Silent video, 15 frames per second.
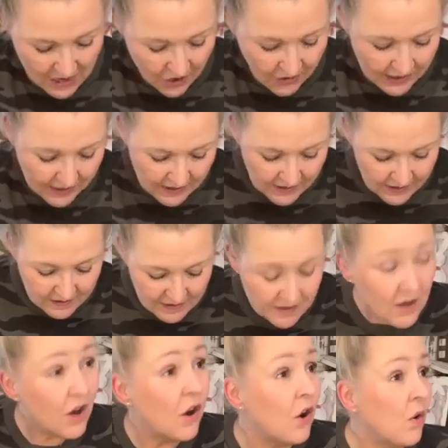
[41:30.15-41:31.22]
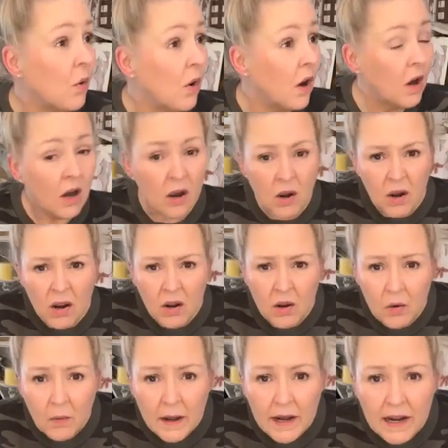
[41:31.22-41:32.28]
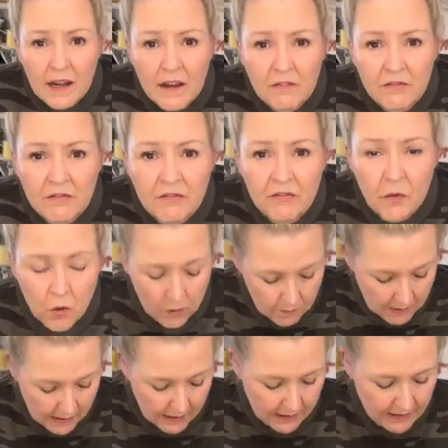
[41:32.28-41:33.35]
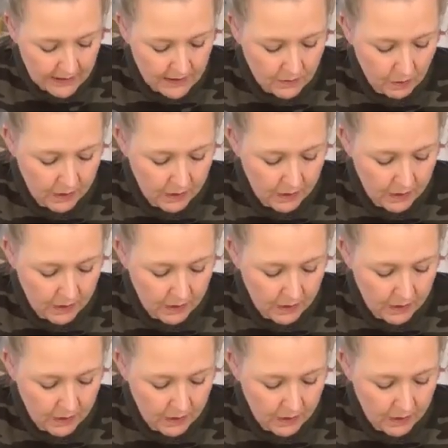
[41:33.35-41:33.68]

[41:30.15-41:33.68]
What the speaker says: Okay, so what? I got 4 minutes.